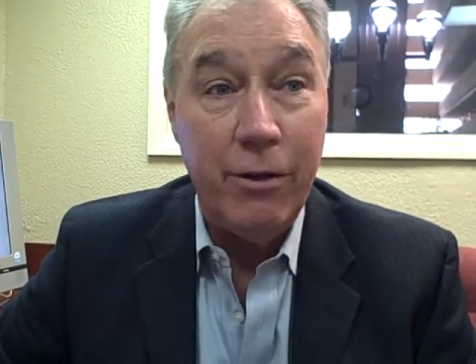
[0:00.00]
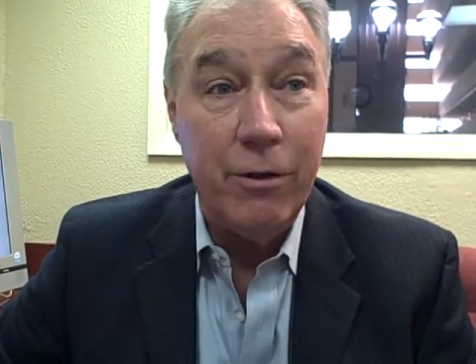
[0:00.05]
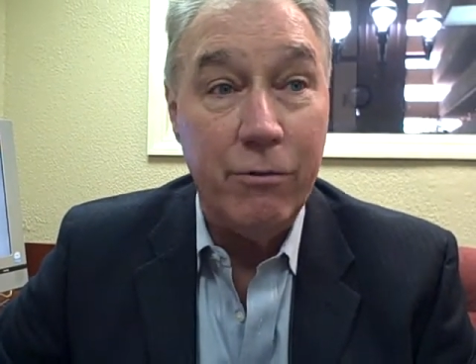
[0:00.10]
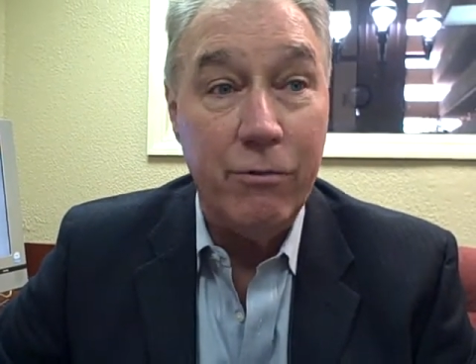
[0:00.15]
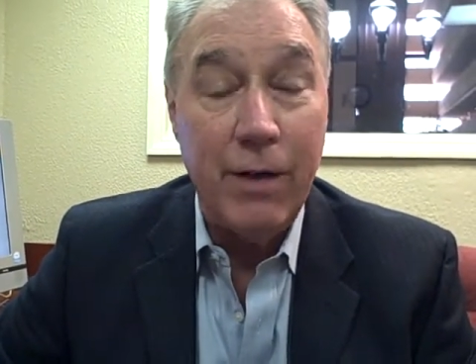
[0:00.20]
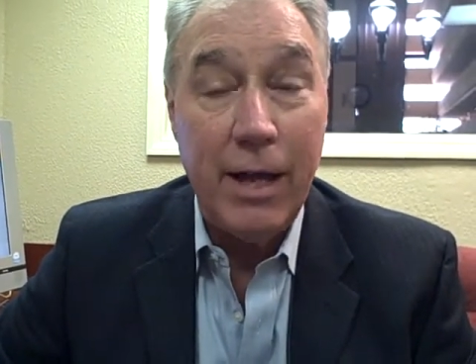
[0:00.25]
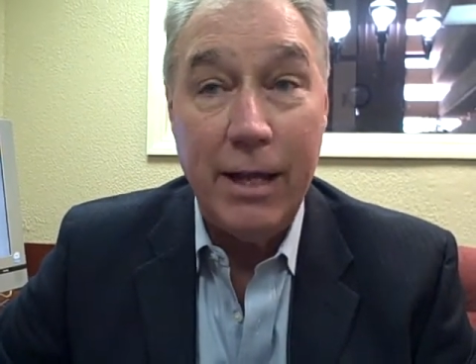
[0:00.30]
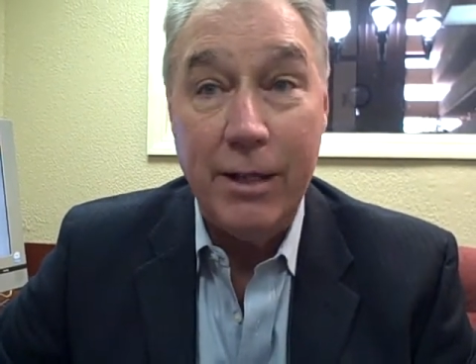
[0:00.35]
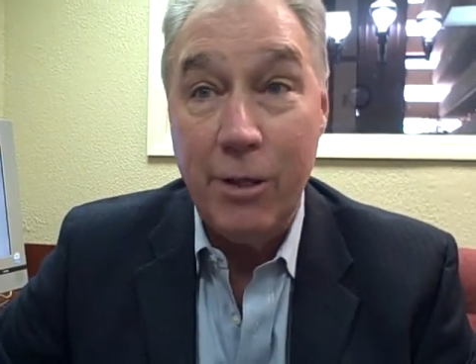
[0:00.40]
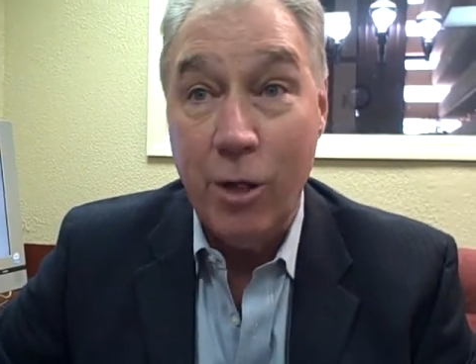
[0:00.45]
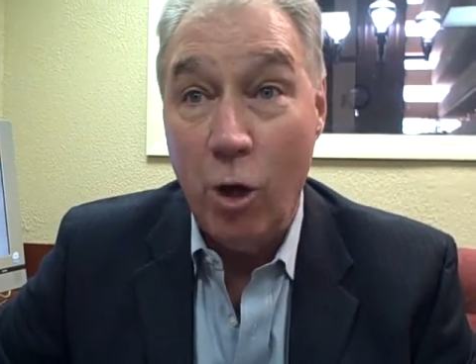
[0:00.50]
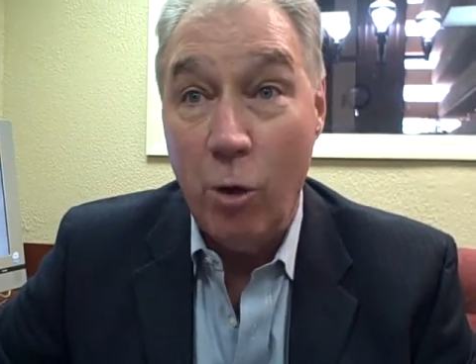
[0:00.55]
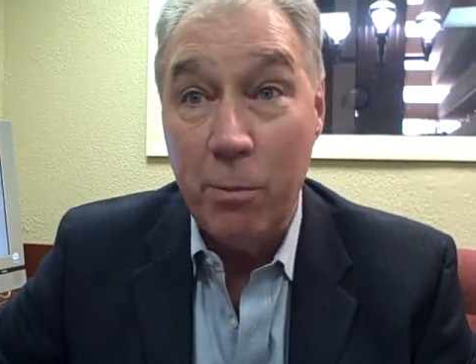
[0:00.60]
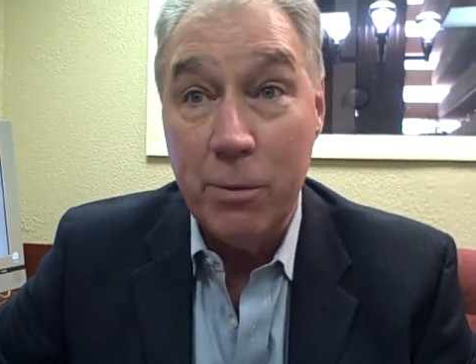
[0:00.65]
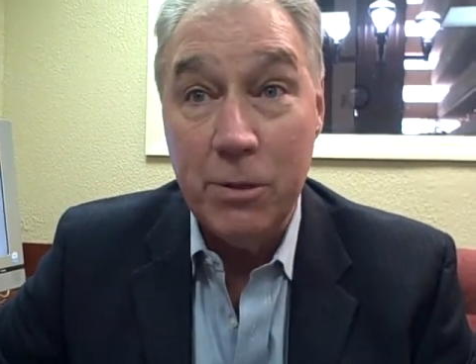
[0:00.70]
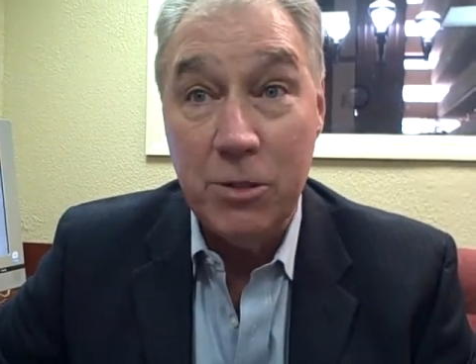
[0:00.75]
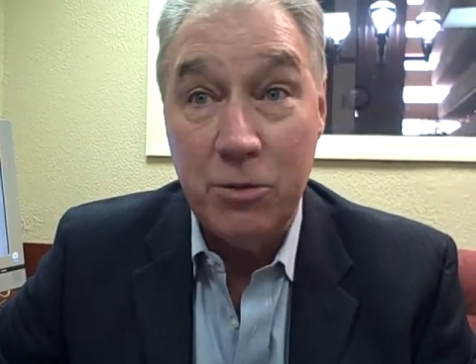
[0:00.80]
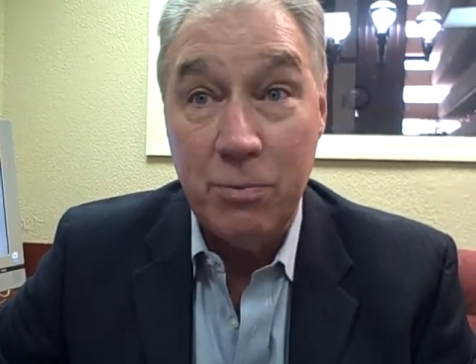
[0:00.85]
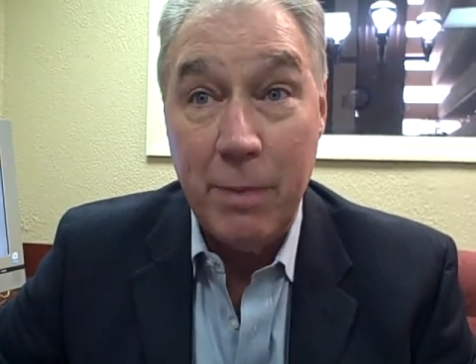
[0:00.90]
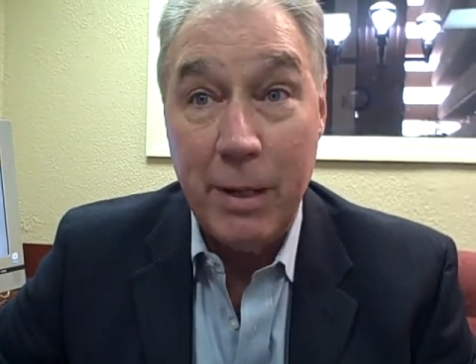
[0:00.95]
He'll find the
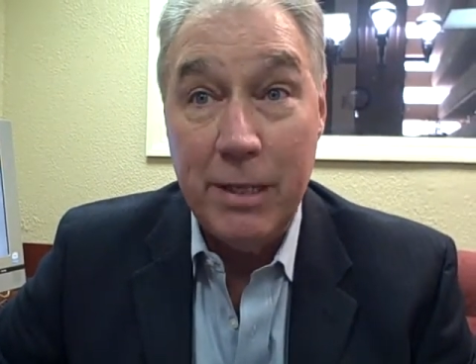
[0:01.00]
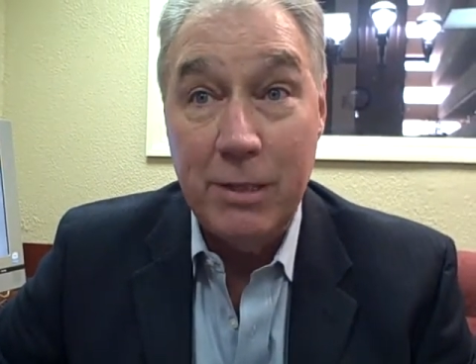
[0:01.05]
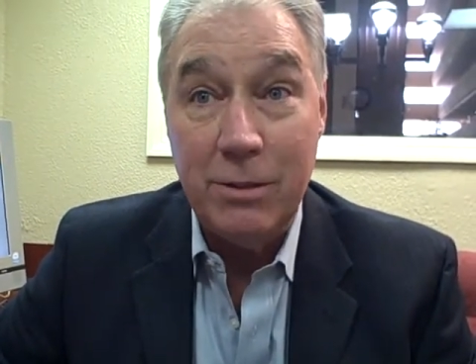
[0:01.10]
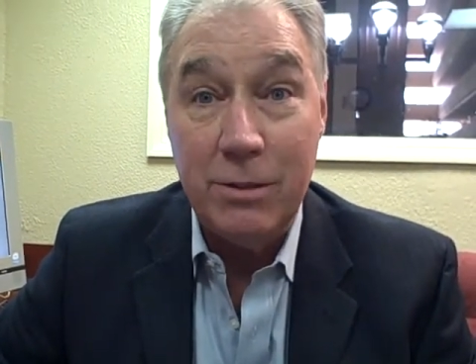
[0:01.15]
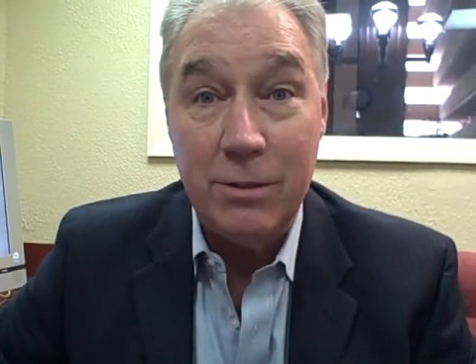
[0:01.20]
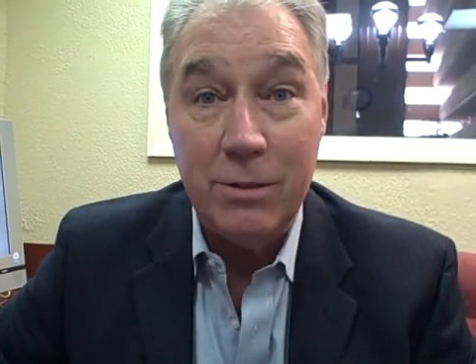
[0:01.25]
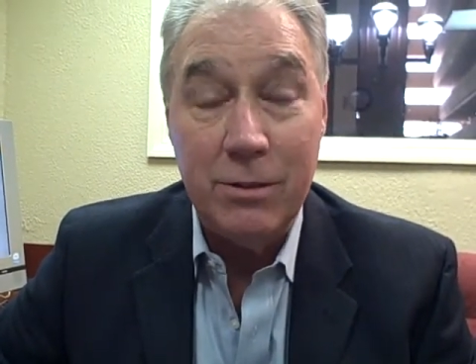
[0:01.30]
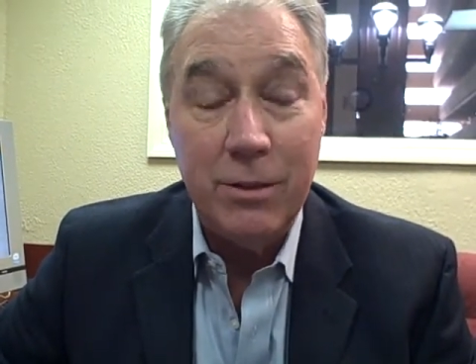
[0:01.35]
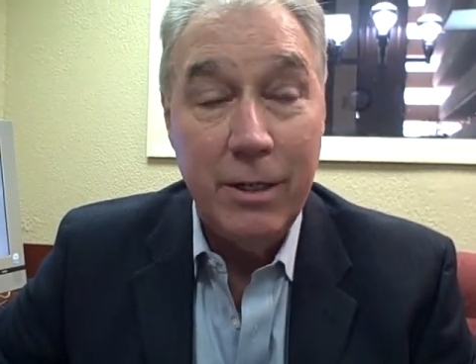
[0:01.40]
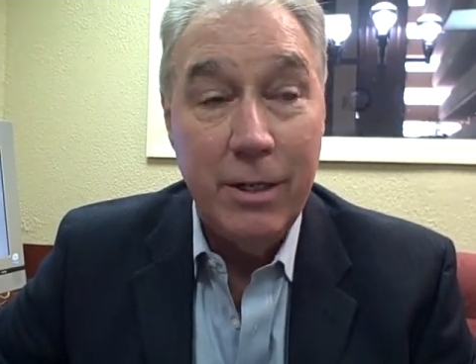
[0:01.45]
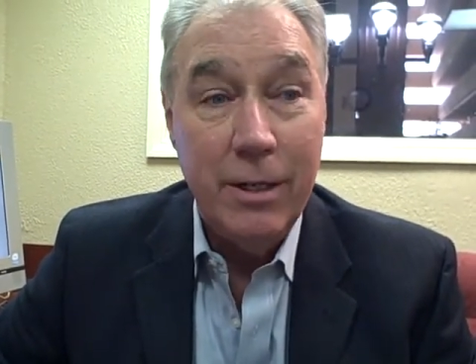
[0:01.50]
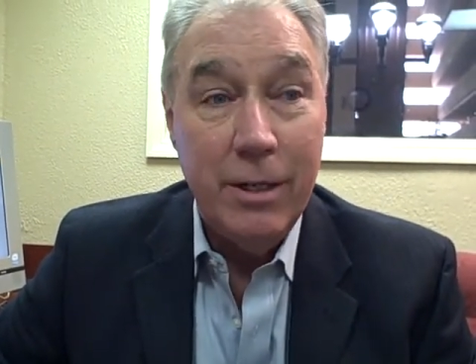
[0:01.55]
open spaces.